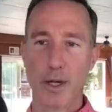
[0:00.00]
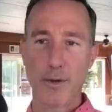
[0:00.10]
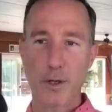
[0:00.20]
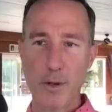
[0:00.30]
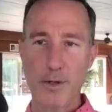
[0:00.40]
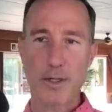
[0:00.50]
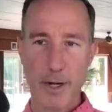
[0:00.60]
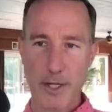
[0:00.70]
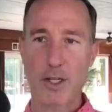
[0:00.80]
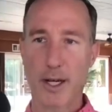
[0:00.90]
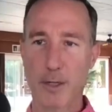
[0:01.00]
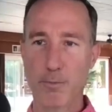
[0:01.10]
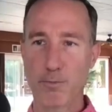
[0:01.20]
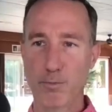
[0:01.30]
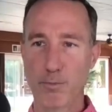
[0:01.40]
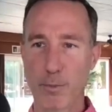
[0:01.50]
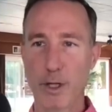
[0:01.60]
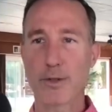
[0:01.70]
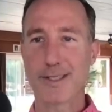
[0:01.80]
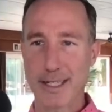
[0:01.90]
if you noticed in my channel, we
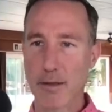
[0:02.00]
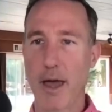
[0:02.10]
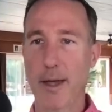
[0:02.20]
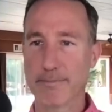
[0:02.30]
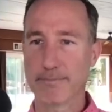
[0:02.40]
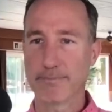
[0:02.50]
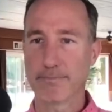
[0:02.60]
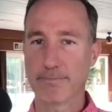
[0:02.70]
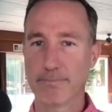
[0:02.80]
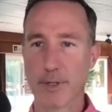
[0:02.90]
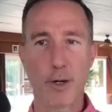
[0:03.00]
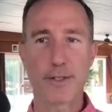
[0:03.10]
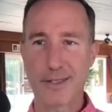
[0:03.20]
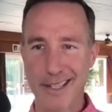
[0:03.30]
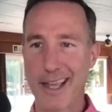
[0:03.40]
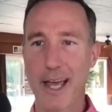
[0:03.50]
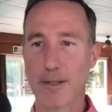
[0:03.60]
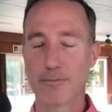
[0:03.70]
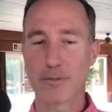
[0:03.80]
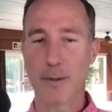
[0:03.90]
don't see that. We don't see
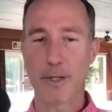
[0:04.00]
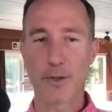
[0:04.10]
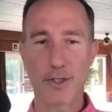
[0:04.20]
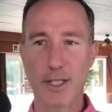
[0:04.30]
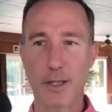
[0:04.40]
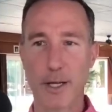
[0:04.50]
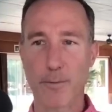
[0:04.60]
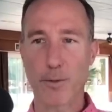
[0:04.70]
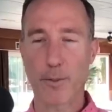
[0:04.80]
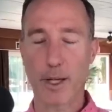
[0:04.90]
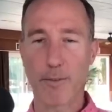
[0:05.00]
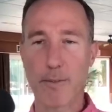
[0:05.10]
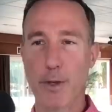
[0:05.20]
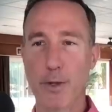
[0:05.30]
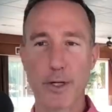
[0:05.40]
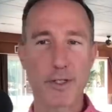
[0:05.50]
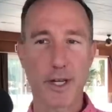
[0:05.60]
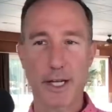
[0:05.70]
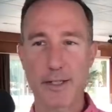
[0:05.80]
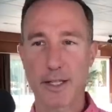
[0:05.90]
that. I mean, you'll see it like for like maybe thirty
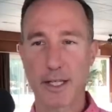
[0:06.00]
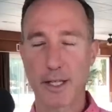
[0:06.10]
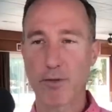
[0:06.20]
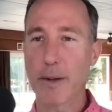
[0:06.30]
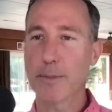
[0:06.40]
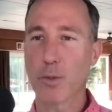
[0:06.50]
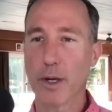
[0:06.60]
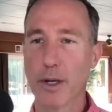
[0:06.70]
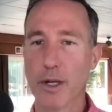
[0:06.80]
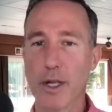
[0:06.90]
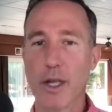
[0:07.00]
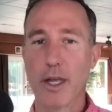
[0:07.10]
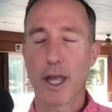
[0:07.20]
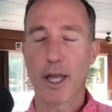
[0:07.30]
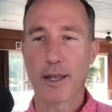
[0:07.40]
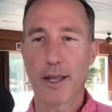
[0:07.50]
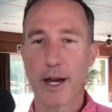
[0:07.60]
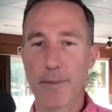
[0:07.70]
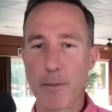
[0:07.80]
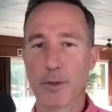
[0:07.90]
seconds and it gets wiped away. And a lot
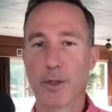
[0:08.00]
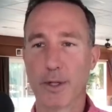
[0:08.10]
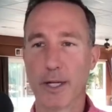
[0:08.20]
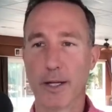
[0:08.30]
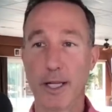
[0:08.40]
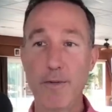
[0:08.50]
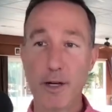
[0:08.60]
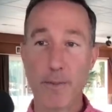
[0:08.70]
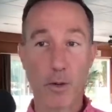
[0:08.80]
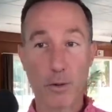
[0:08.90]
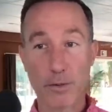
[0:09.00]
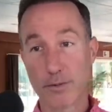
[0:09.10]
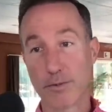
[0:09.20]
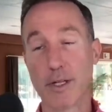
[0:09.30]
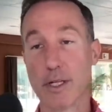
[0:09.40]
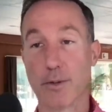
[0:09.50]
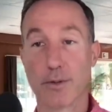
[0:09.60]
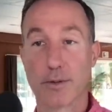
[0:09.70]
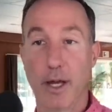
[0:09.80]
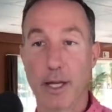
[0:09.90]
of people don't get it. Even on my old
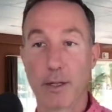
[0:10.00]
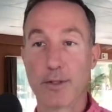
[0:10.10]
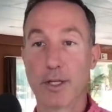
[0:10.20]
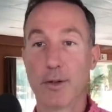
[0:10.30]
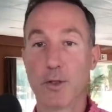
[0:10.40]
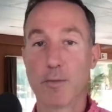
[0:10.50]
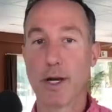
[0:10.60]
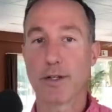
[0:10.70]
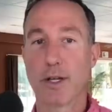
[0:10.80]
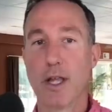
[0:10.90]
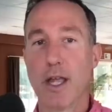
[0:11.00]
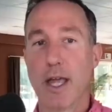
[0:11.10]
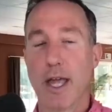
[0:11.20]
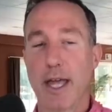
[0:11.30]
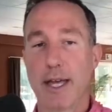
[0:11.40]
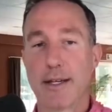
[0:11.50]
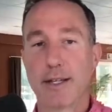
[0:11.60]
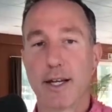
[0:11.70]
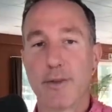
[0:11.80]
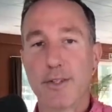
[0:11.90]
videos, uh, you don't see it too much. And
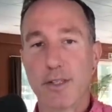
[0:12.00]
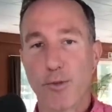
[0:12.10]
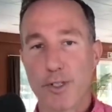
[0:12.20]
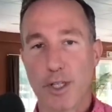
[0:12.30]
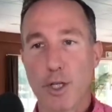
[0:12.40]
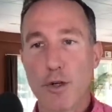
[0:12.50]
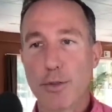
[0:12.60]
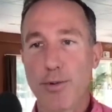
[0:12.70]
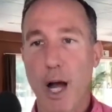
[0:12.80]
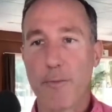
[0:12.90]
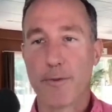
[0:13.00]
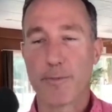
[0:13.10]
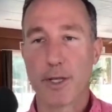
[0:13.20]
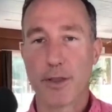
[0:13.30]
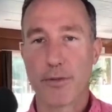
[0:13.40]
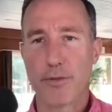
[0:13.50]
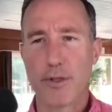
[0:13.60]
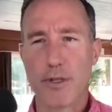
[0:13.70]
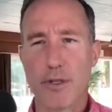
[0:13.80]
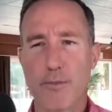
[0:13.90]
uh, this was a huge problem for me
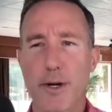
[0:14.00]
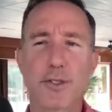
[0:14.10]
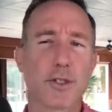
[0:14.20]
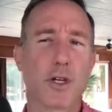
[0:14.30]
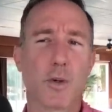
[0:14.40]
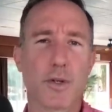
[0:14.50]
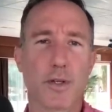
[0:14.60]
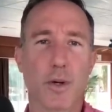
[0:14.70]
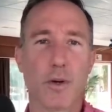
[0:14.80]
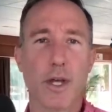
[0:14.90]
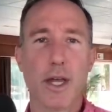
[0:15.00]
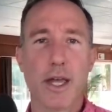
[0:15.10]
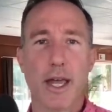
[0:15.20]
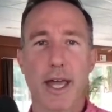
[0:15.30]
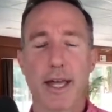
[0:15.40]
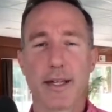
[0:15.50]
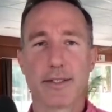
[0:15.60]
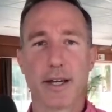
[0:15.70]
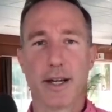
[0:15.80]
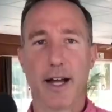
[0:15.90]
three months ago or so. And
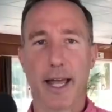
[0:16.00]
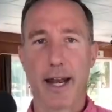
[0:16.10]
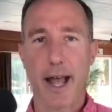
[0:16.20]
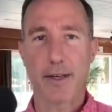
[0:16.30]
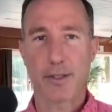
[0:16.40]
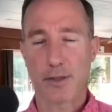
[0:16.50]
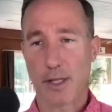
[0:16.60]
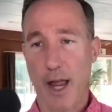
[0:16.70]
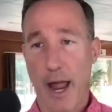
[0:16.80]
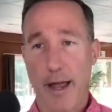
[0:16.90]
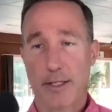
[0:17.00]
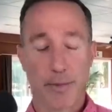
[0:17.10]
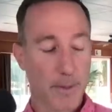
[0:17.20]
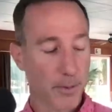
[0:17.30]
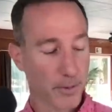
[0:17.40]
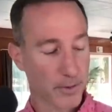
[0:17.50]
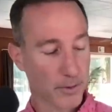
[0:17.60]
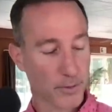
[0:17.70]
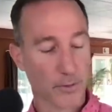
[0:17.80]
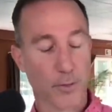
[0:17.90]
uh, I had actually asked people
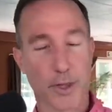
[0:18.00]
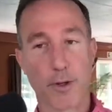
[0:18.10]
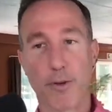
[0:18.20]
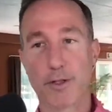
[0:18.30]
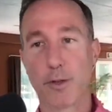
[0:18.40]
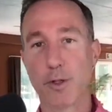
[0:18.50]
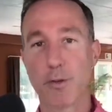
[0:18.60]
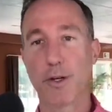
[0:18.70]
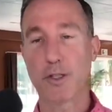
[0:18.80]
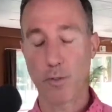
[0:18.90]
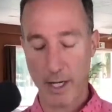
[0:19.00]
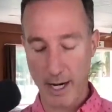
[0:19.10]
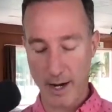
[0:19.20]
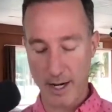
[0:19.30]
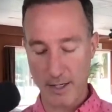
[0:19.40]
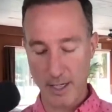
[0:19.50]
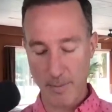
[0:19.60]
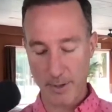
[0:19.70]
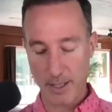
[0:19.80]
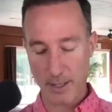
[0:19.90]
to what their resolution was. Nobody had an idea.
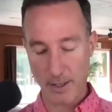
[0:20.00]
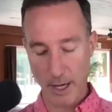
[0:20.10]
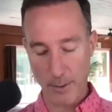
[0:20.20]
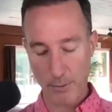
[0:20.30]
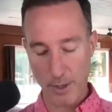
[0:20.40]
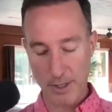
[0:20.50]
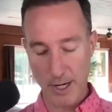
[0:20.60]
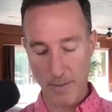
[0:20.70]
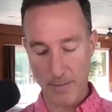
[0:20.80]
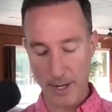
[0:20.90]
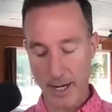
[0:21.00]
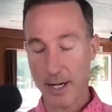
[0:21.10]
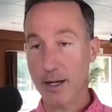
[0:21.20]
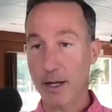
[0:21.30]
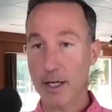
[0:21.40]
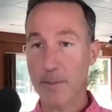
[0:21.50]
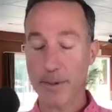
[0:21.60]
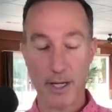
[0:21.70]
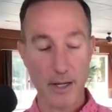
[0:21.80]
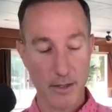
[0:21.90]
But then I was reached out by a
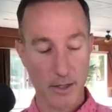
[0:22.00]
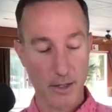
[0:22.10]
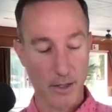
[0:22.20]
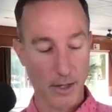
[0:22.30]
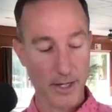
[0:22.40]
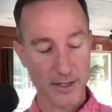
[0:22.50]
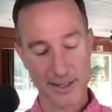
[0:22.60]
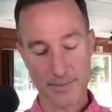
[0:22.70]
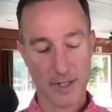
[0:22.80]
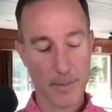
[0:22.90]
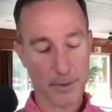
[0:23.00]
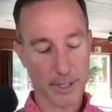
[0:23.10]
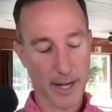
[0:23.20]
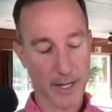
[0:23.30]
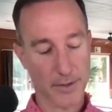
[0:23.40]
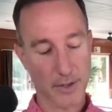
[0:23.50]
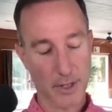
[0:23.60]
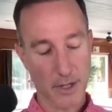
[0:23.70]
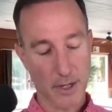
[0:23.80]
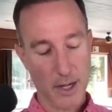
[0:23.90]
company, actually a couple of guys,
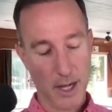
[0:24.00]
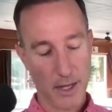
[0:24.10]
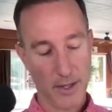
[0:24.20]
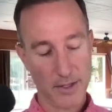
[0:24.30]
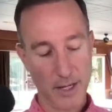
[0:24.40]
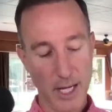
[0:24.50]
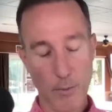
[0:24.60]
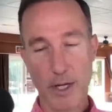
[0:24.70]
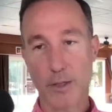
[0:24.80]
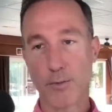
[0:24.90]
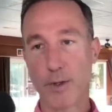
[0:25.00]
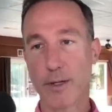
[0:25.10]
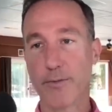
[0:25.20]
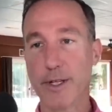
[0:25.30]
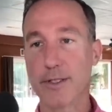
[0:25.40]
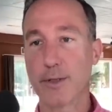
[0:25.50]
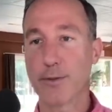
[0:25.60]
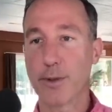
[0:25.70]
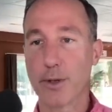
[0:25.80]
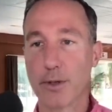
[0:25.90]
and they said, "Hey, we can we can fix this
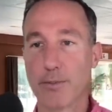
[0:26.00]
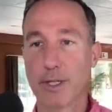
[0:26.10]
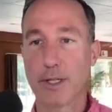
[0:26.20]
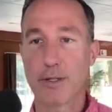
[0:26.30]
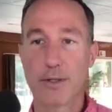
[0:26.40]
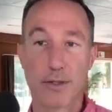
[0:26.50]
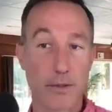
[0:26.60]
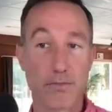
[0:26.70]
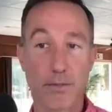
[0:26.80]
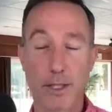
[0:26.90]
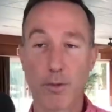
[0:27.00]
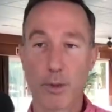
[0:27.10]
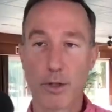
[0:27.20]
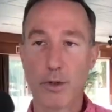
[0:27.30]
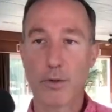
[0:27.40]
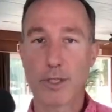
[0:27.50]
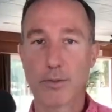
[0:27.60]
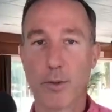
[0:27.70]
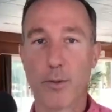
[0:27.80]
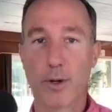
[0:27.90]
for you because that's what we do.
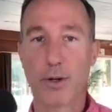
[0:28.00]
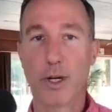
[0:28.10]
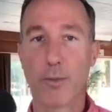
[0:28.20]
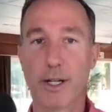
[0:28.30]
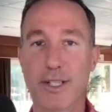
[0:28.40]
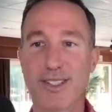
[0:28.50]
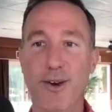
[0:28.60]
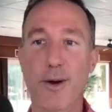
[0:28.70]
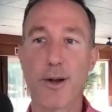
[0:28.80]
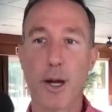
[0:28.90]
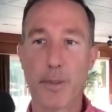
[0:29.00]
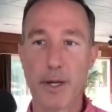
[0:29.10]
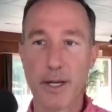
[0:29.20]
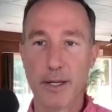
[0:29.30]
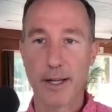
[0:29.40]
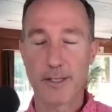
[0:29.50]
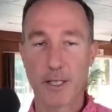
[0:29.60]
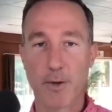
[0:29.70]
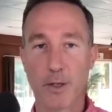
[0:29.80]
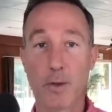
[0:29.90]
That's what we're we're going to start it up and see
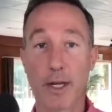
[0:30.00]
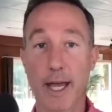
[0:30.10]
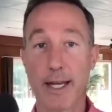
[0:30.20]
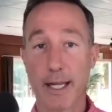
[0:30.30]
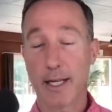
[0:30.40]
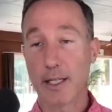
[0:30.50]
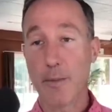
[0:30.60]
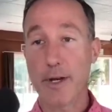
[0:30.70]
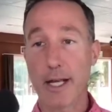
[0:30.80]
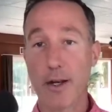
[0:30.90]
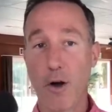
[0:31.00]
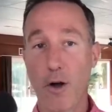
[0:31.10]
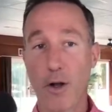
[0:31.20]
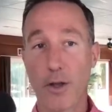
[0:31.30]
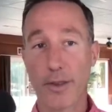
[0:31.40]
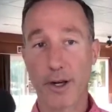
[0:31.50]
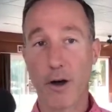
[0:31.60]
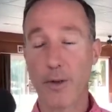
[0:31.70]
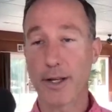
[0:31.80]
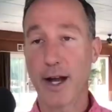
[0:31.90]
if we can do it." And it, it eliminated all the
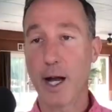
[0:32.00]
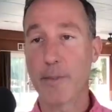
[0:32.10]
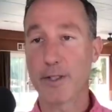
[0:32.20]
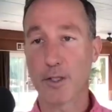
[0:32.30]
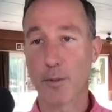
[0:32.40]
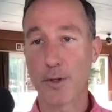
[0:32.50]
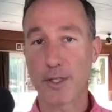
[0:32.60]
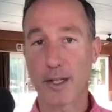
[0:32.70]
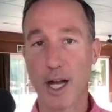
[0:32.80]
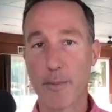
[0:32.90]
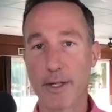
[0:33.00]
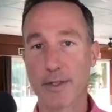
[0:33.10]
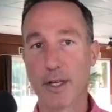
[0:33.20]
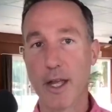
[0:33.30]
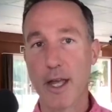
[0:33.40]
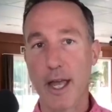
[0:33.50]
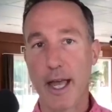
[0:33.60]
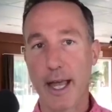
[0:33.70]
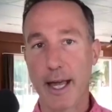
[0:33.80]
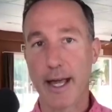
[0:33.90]
all the comments or most of the comments.
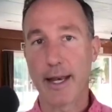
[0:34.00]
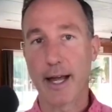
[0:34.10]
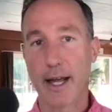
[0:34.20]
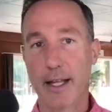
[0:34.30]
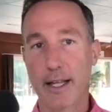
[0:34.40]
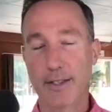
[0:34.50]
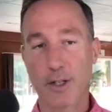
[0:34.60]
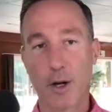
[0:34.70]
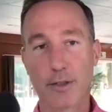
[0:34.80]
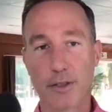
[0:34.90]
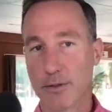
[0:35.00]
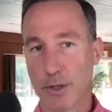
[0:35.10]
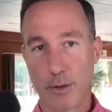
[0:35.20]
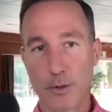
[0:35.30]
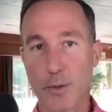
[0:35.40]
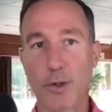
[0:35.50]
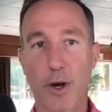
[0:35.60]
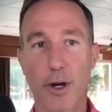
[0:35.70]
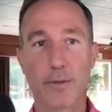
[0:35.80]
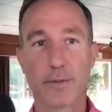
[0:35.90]
And it's called YouTube
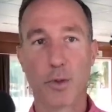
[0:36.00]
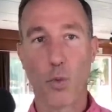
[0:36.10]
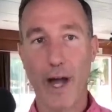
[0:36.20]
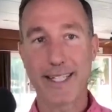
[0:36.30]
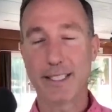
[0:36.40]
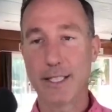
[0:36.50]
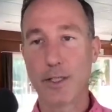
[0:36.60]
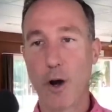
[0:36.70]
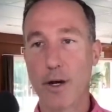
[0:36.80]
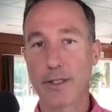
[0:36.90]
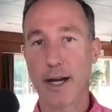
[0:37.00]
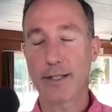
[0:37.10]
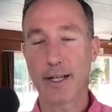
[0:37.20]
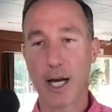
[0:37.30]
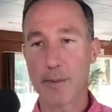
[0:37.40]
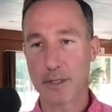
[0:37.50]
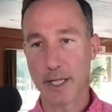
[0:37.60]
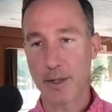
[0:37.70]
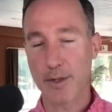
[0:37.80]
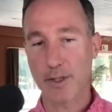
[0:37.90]
Guard. y t guard dot com is
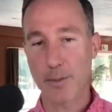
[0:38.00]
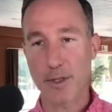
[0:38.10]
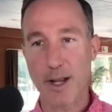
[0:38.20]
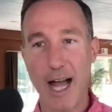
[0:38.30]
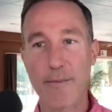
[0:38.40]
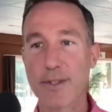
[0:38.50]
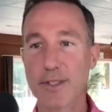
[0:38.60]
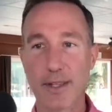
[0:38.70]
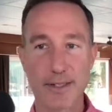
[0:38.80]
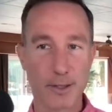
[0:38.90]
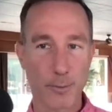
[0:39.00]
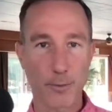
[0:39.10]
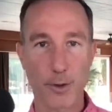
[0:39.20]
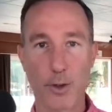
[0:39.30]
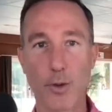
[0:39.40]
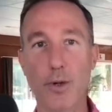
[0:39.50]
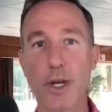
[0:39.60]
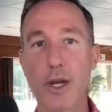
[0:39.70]
linked in the description. Obviously, this isn't for you,